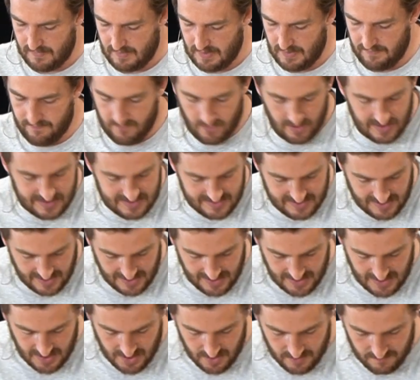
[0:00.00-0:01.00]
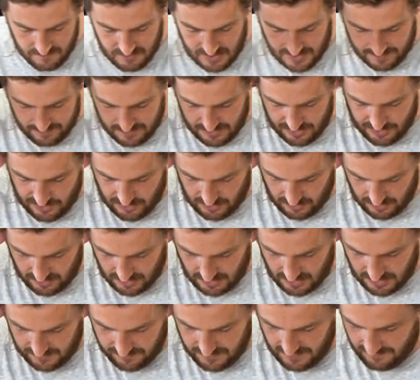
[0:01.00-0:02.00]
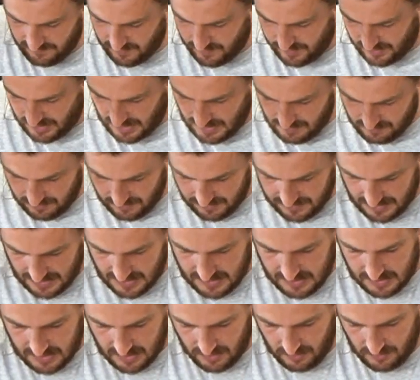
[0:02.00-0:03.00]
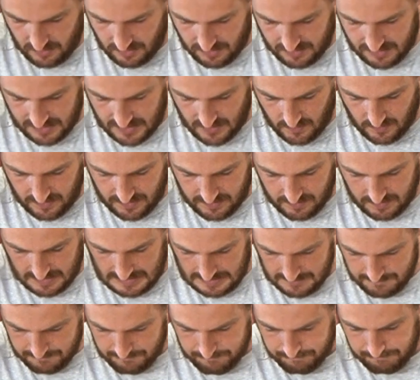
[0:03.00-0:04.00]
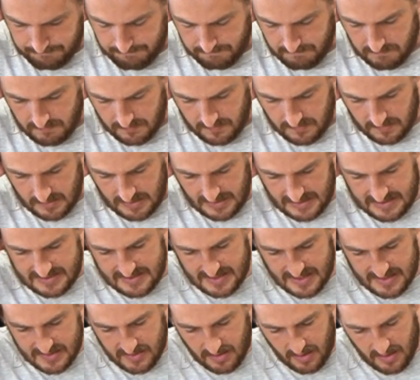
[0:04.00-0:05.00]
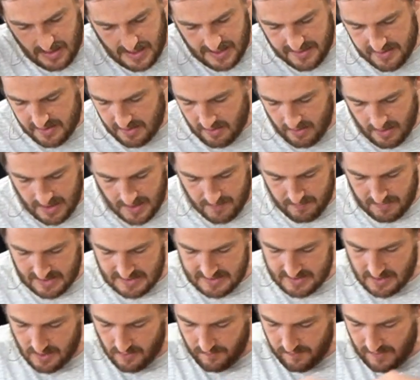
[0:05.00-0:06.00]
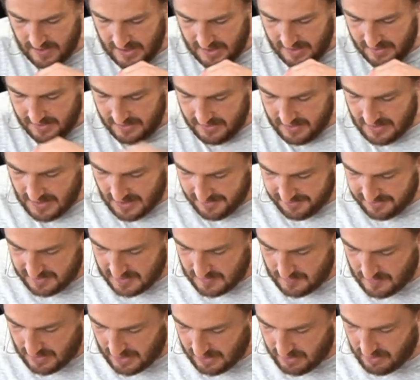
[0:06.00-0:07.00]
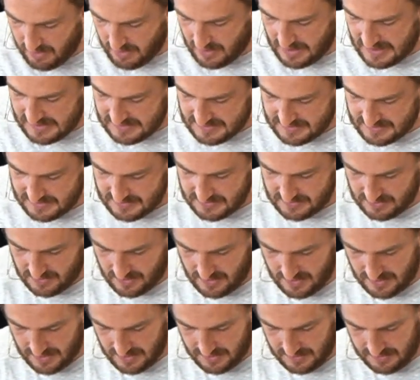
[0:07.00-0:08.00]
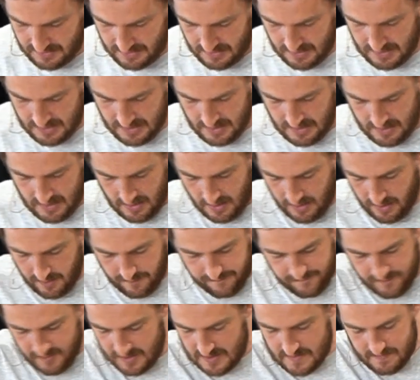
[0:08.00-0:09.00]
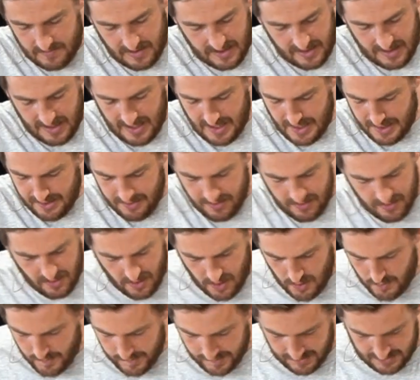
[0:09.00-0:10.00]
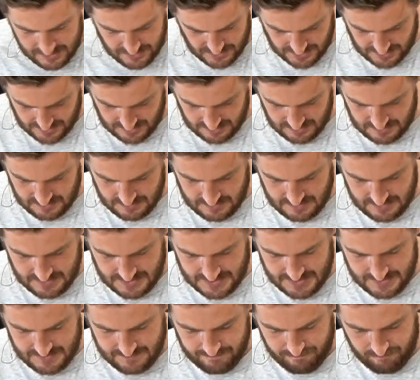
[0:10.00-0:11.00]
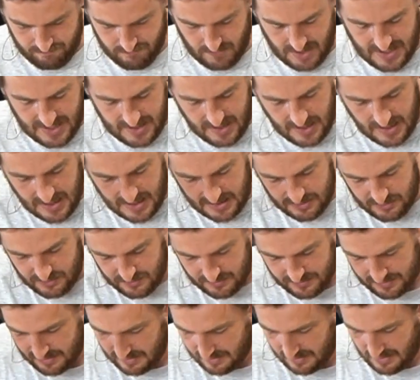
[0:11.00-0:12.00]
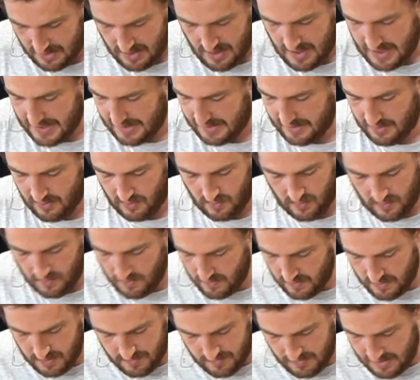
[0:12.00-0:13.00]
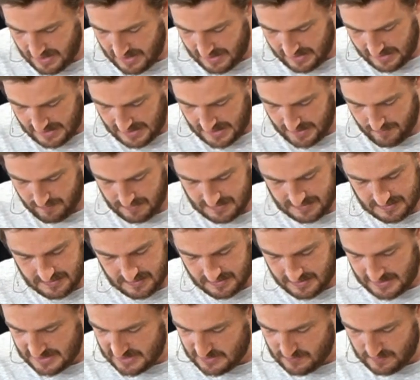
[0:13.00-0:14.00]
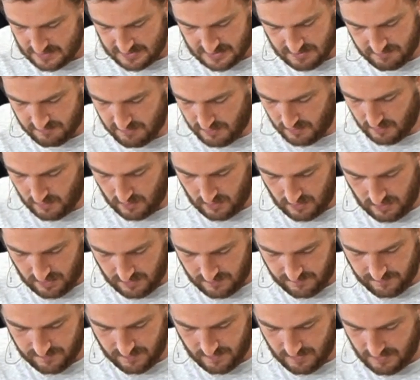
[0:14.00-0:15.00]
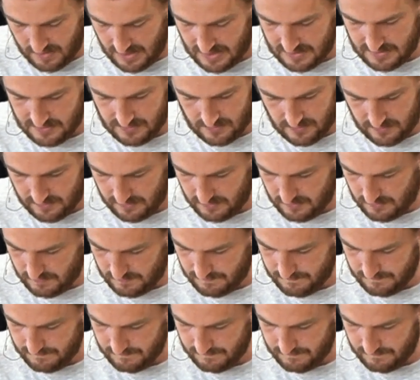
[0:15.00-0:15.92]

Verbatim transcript: In verse 10 of chapter 2, if you have a Bible there, you can look there with me. He says, I denied myself nothing my eyes desired. I refused my heart no pleasure. My heart took delight in all of my labors, and this was the reward for my toil.